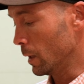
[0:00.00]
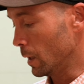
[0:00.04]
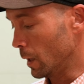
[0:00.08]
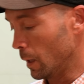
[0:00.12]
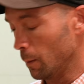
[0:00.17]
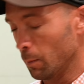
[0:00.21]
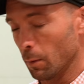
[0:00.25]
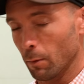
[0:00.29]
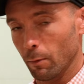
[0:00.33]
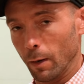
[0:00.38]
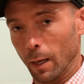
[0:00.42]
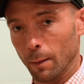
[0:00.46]

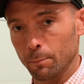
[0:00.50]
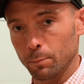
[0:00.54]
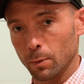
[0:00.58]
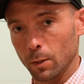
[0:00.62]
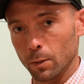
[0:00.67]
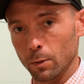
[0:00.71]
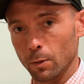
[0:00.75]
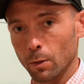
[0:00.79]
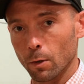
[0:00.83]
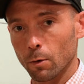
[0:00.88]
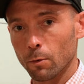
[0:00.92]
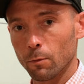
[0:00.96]
Keep it wrapped
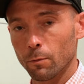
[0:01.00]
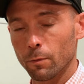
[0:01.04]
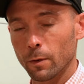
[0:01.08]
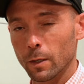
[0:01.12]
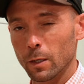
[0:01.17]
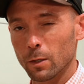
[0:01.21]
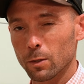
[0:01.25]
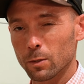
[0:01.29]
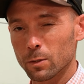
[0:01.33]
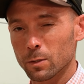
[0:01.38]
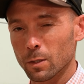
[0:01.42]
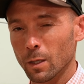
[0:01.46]
on your own
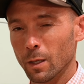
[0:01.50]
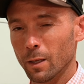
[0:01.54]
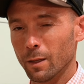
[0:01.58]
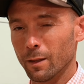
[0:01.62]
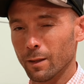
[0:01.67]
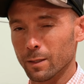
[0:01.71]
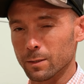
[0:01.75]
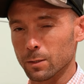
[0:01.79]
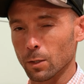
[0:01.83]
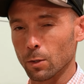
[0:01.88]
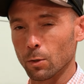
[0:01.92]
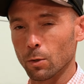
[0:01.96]
fingers.
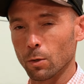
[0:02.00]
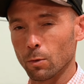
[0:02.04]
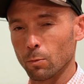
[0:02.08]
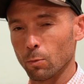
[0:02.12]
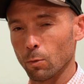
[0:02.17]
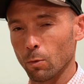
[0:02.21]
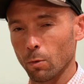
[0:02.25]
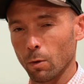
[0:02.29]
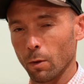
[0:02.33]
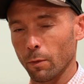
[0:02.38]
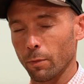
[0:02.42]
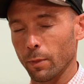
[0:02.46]
That's a good
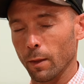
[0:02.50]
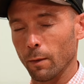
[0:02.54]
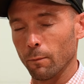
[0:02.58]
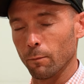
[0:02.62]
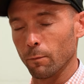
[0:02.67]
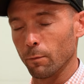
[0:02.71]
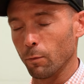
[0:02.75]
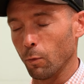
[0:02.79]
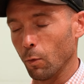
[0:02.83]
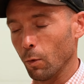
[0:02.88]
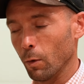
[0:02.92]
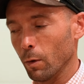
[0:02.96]
rule of
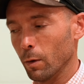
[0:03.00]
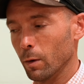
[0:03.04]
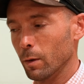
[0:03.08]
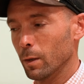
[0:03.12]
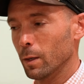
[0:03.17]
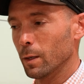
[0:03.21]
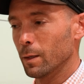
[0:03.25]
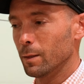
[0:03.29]
thumb for